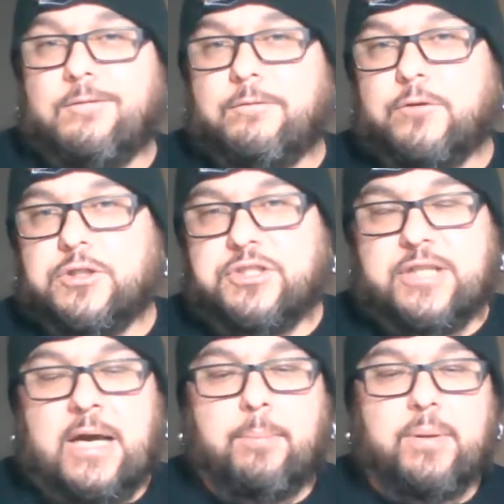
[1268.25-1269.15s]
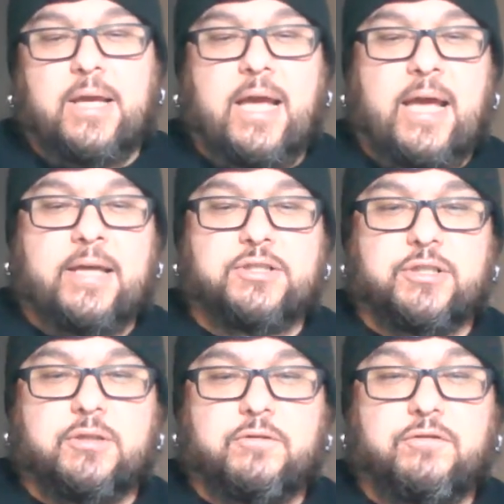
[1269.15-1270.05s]
First stop
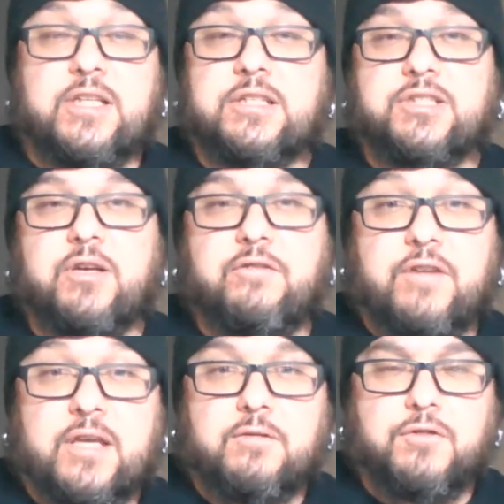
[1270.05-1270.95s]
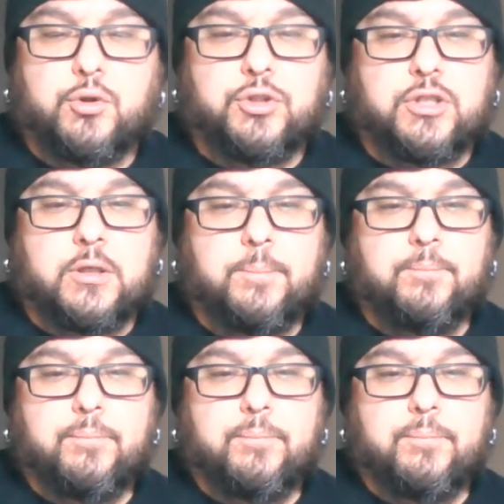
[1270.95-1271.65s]
at Phoenix Fan Fusion